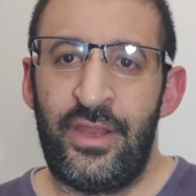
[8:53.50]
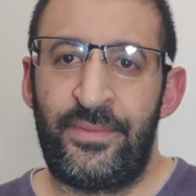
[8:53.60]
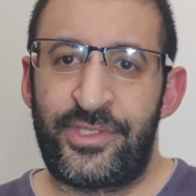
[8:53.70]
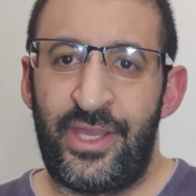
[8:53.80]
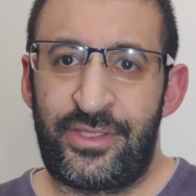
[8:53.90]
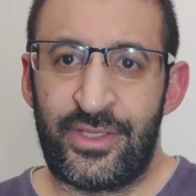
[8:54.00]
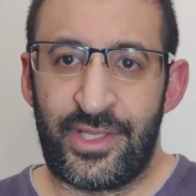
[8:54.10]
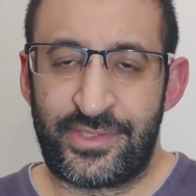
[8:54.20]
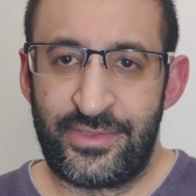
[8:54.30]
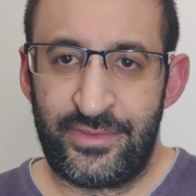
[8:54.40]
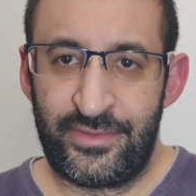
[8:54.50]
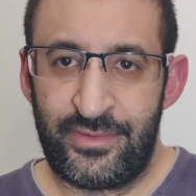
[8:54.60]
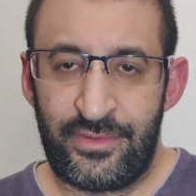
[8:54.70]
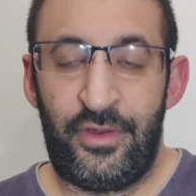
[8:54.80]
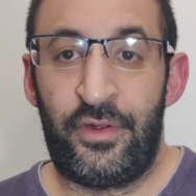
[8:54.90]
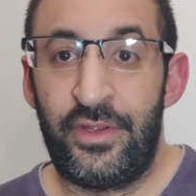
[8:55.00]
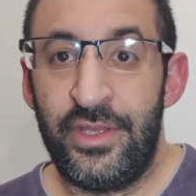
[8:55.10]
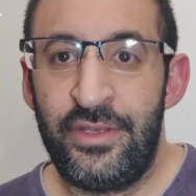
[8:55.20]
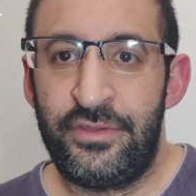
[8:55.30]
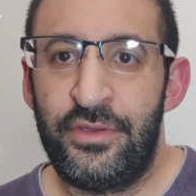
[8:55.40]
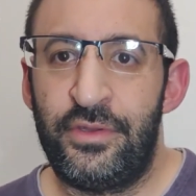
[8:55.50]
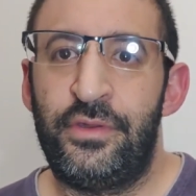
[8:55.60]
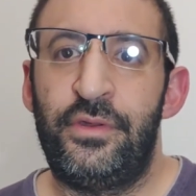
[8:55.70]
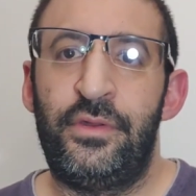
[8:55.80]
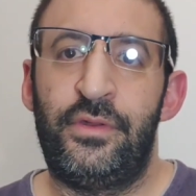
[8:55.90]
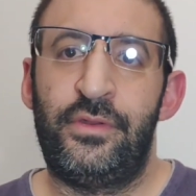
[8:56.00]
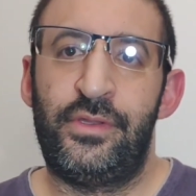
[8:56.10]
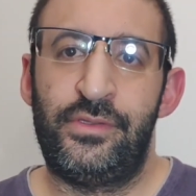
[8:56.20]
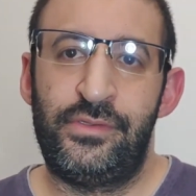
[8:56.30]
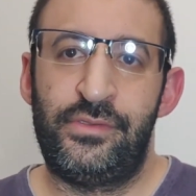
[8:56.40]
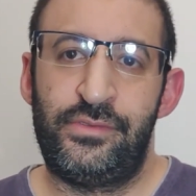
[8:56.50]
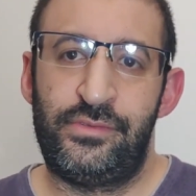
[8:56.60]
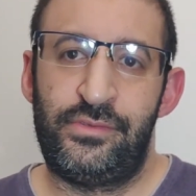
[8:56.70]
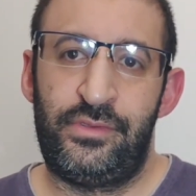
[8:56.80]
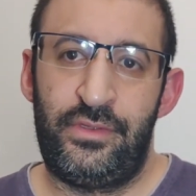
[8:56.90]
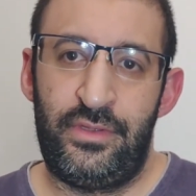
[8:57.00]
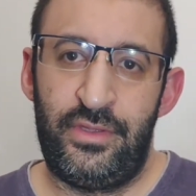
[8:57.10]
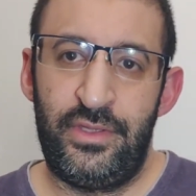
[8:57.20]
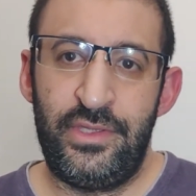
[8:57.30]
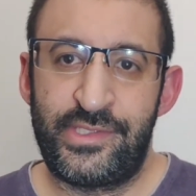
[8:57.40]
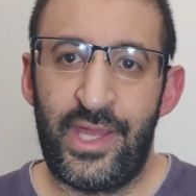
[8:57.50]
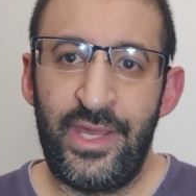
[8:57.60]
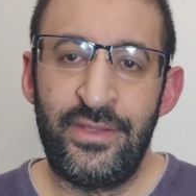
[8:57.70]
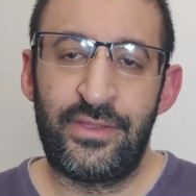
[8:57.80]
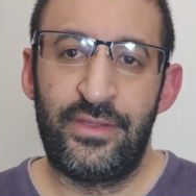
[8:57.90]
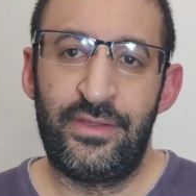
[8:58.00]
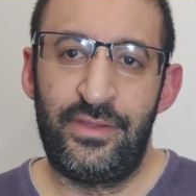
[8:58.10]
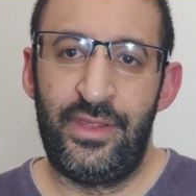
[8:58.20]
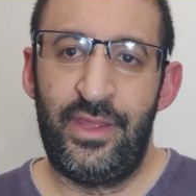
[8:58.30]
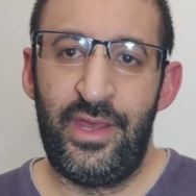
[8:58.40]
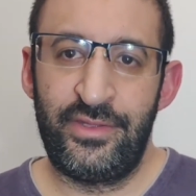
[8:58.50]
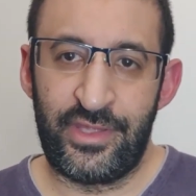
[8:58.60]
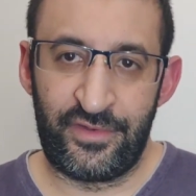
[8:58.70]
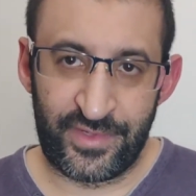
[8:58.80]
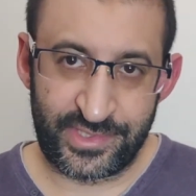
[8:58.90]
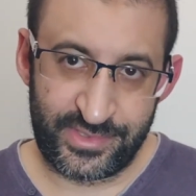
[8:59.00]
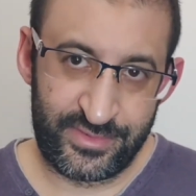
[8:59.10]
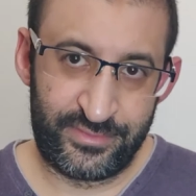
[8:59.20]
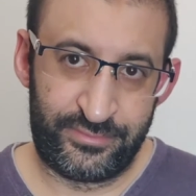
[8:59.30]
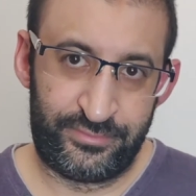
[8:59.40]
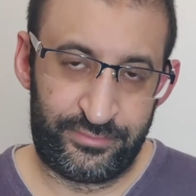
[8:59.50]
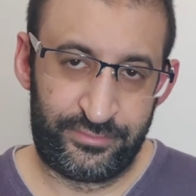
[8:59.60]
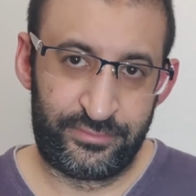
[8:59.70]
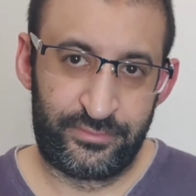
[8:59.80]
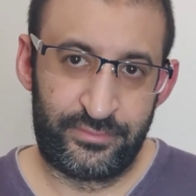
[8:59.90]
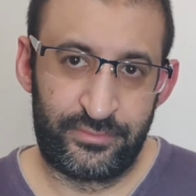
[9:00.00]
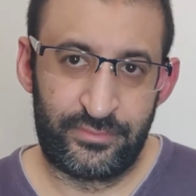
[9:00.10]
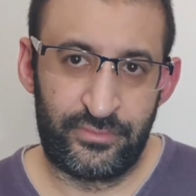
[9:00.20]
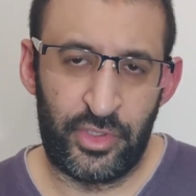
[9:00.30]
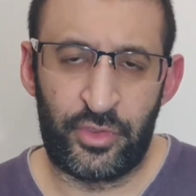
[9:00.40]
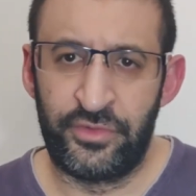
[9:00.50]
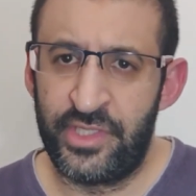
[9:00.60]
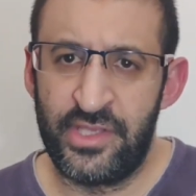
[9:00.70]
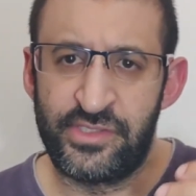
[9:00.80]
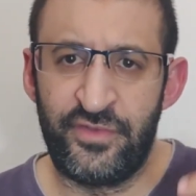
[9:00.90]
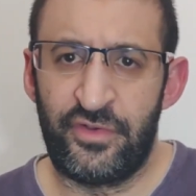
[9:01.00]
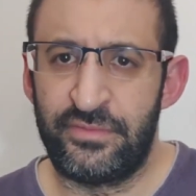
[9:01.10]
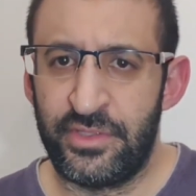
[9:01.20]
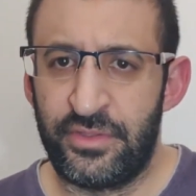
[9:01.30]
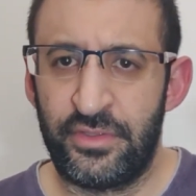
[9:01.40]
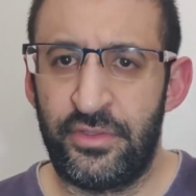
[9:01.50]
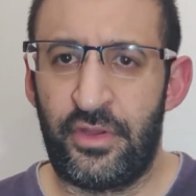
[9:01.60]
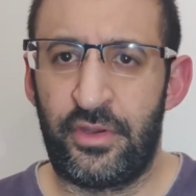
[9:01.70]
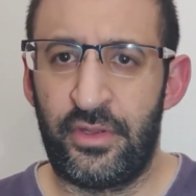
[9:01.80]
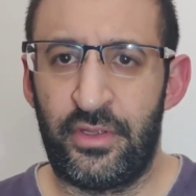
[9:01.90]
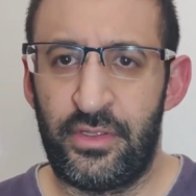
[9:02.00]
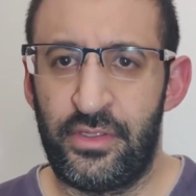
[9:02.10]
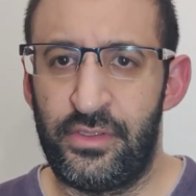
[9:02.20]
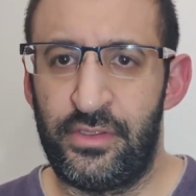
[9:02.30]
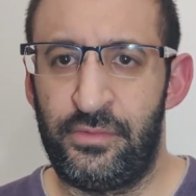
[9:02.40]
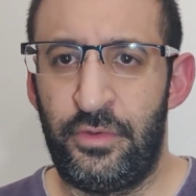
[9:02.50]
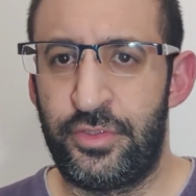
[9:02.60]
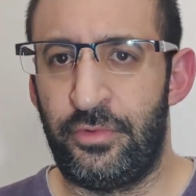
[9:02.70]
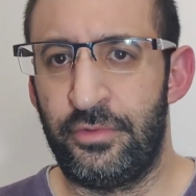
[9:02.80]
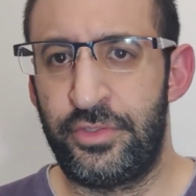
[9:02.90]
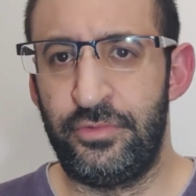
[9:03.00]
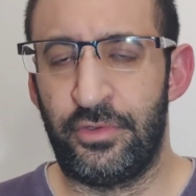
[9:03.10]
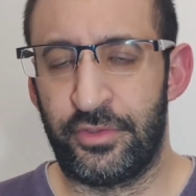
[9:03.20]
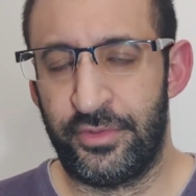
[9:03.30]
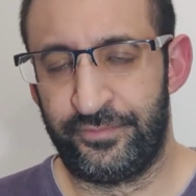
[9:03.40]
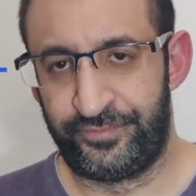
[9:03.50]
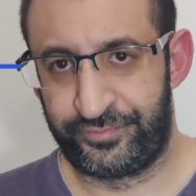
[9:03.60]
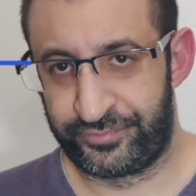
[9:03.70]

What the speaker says: in abstract class or in the inside interface that contains default method or what you want.